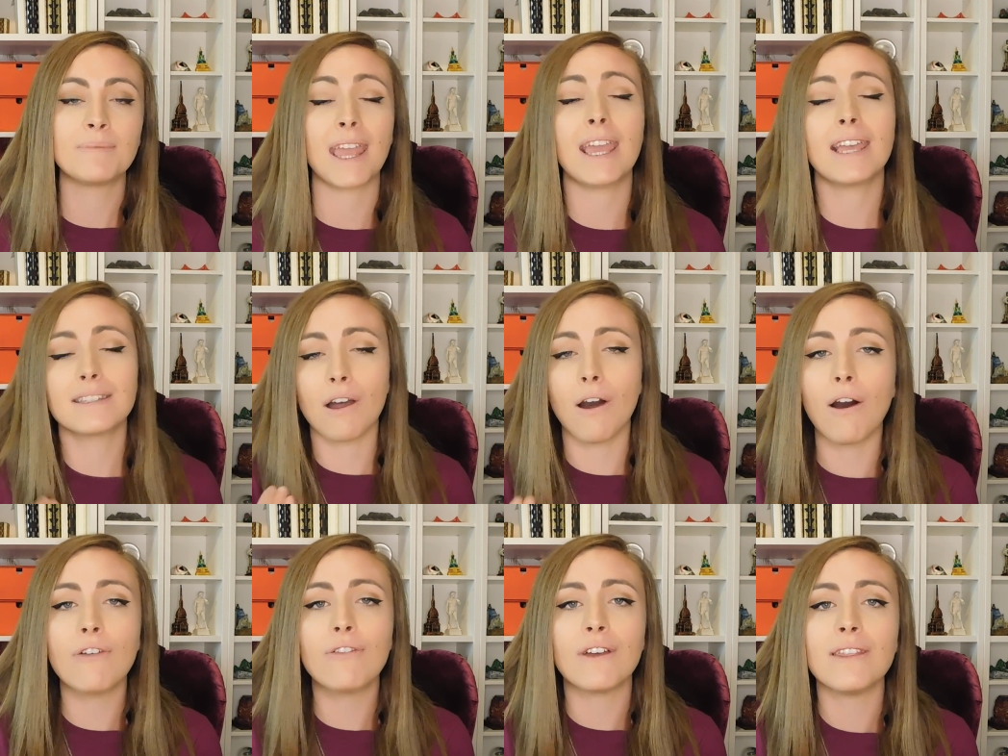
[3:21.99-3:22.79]
It is
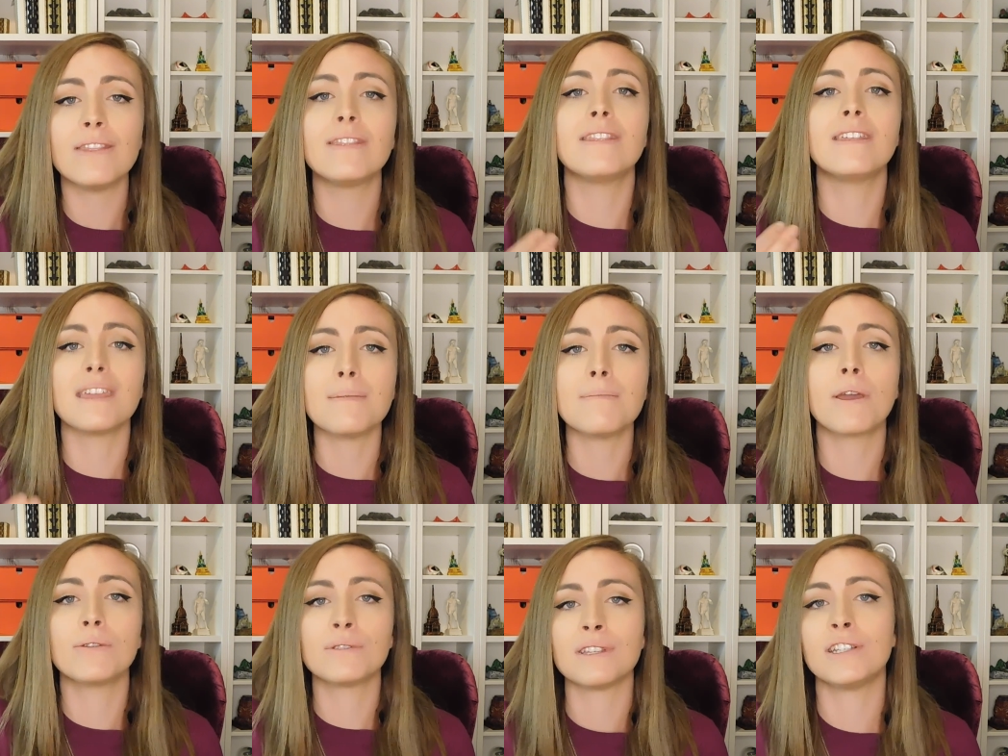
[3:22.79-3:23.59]
often the
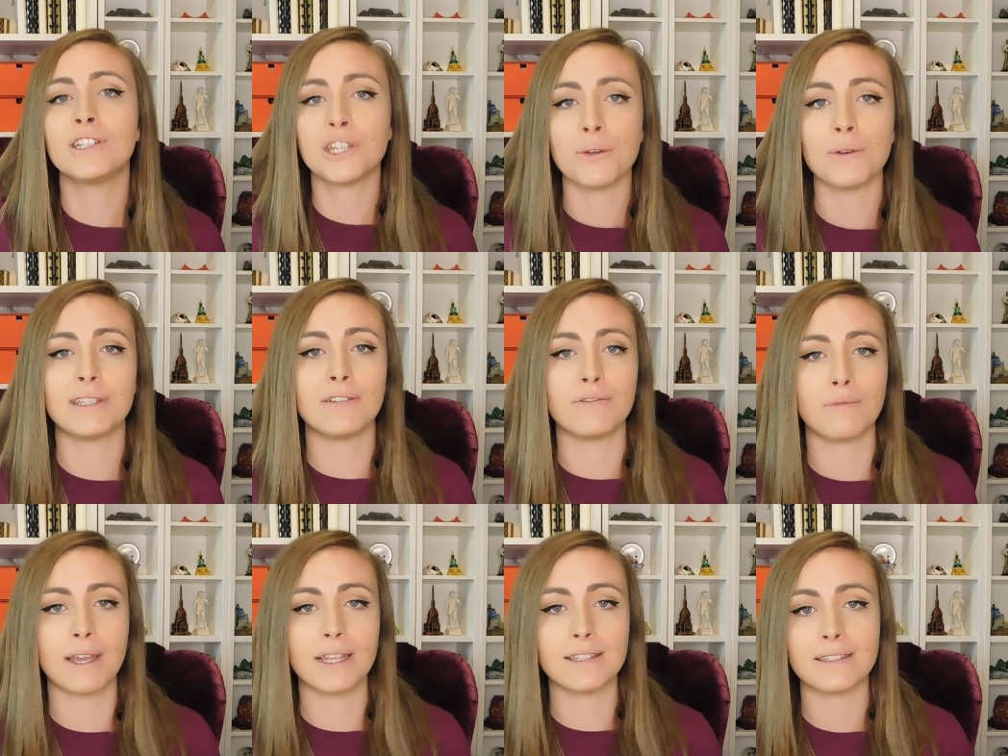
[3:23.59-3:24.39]
most
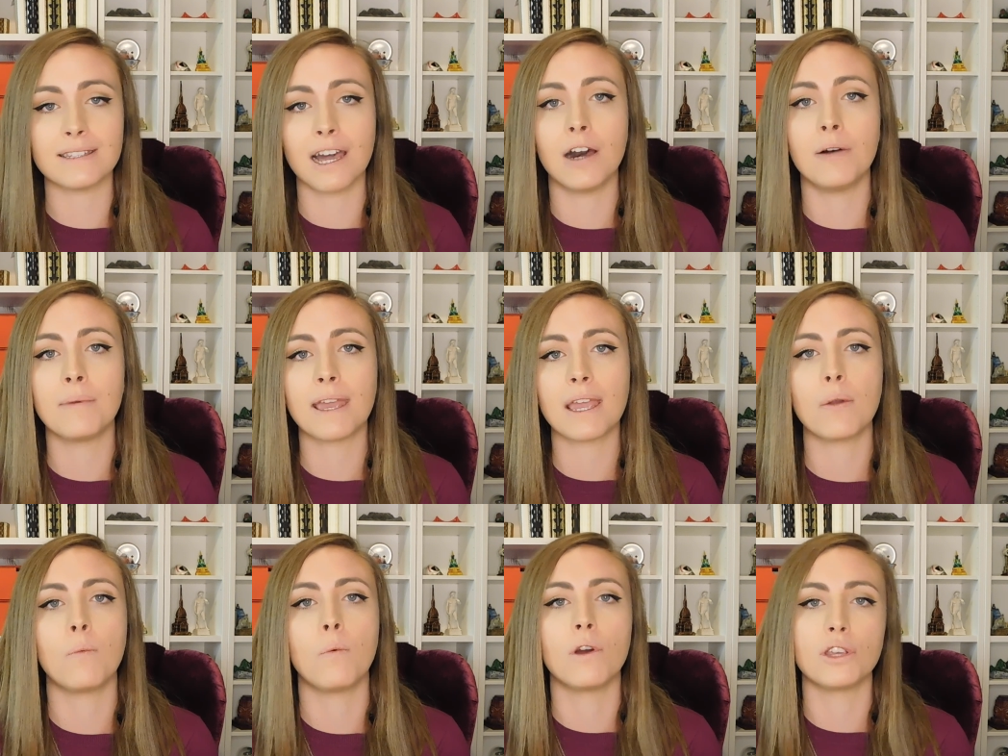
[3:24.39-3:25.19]
intuitive way to tell
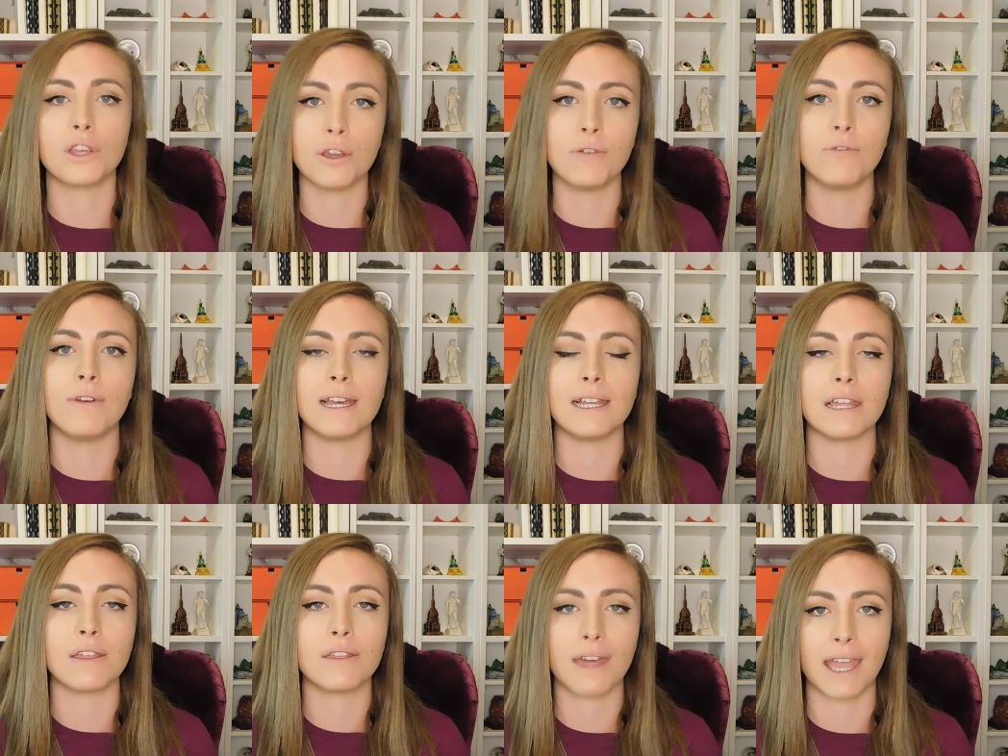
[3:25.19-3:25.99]
me what you
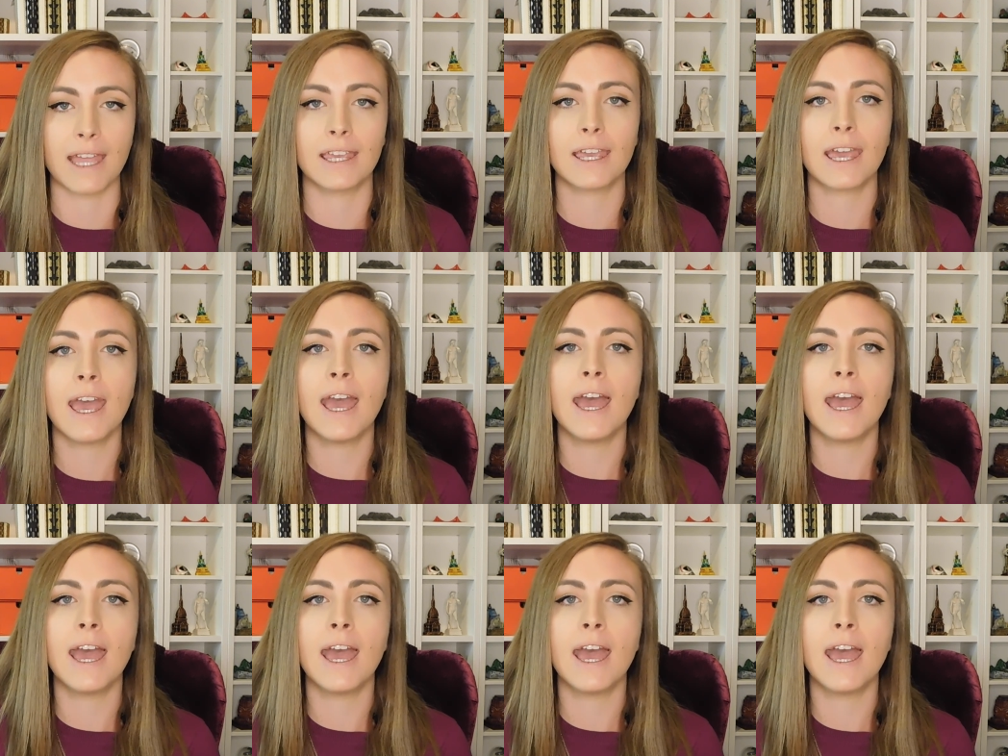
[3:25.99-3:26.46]
really think.